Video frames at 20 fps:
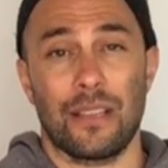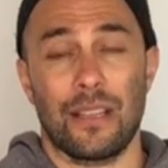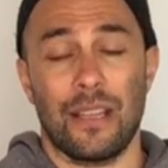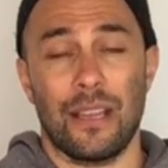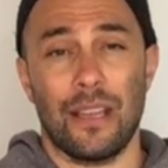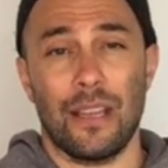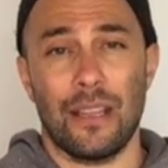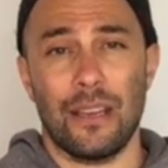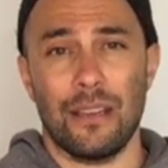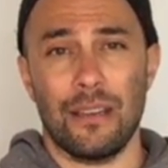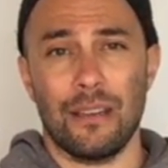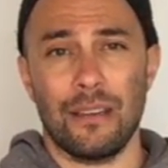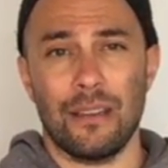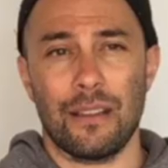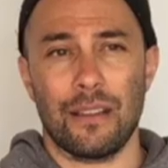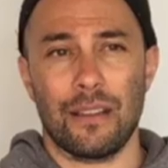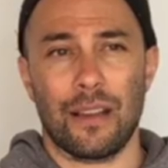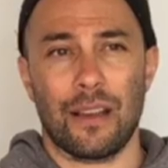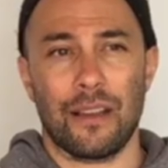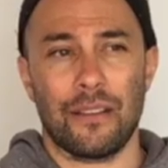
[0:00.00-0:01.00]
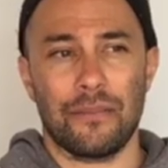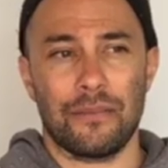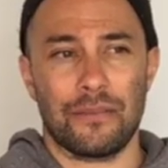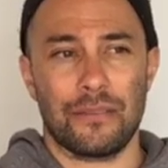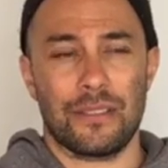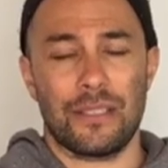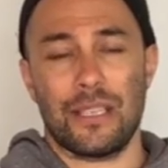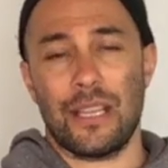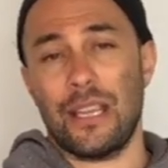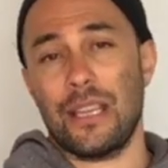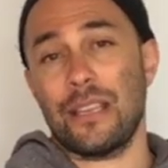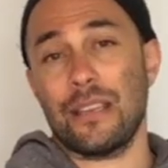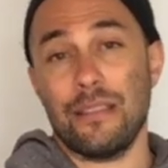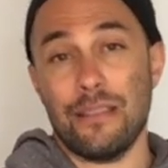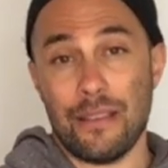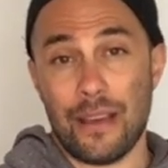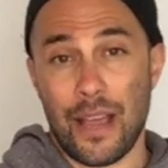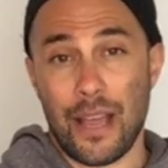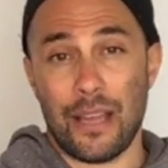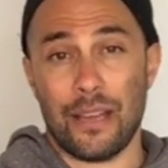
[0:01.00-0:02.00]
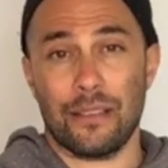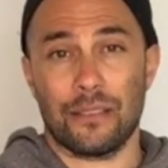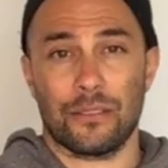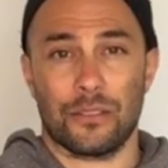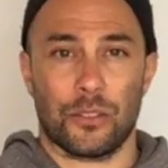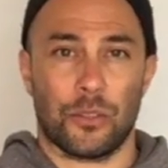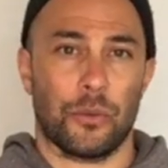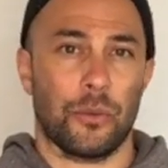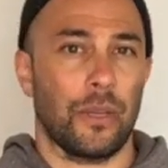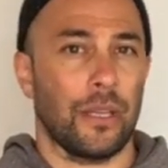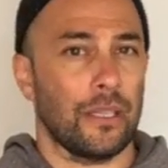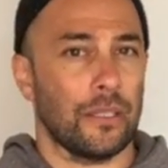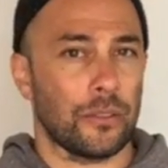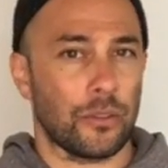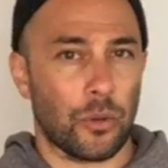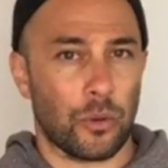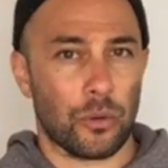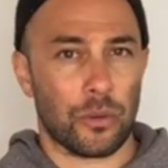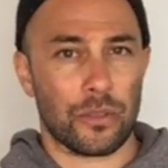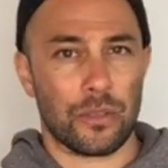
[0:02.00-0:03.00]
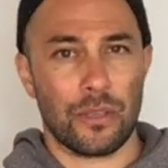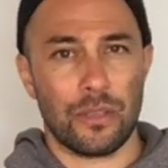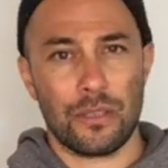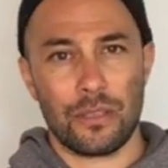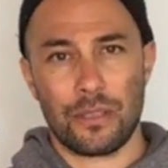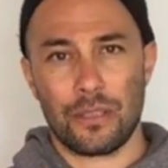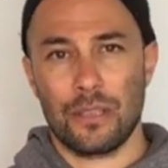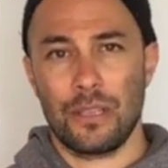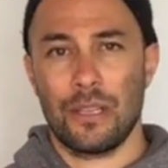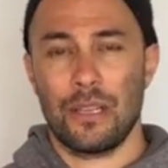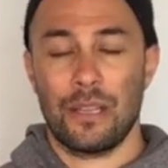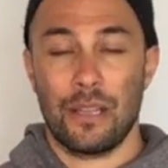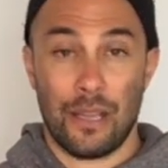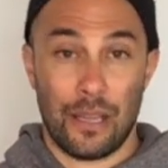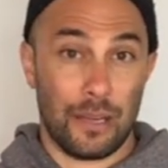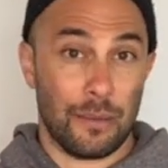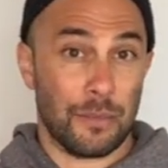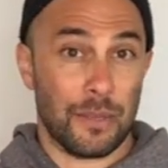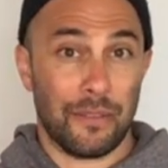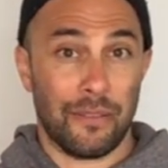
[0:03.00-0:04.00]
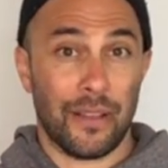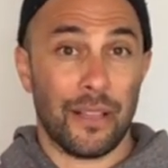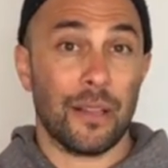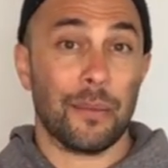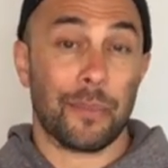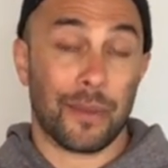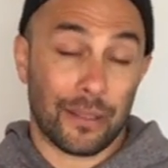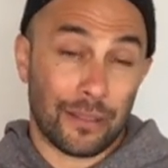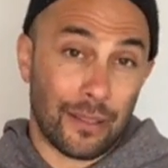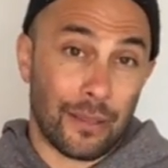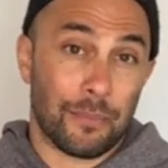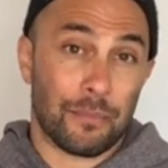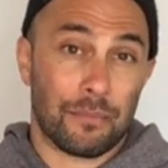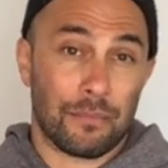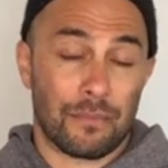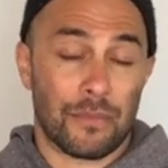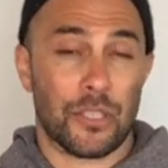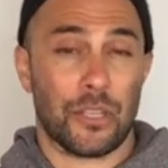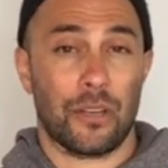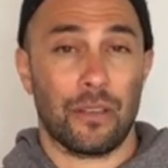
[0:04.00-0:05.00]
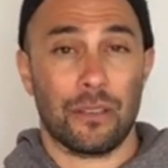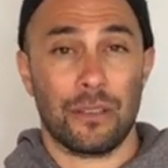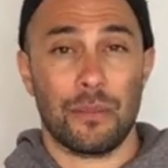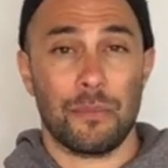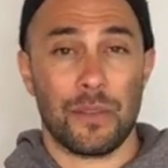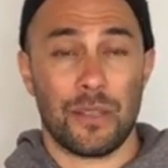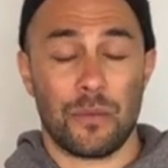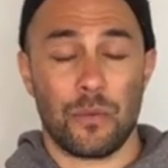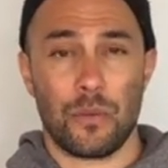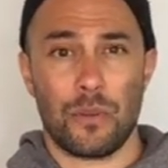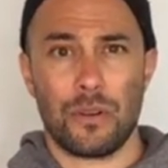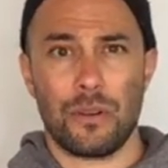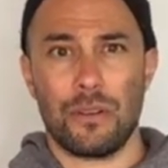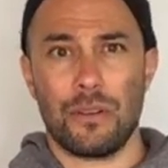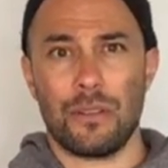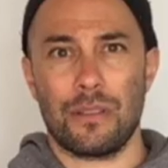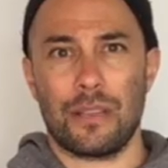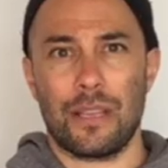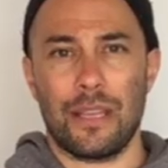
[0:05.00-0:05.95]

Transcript: And I've taken that, created courses, and I'm developing them, sharing them in the world.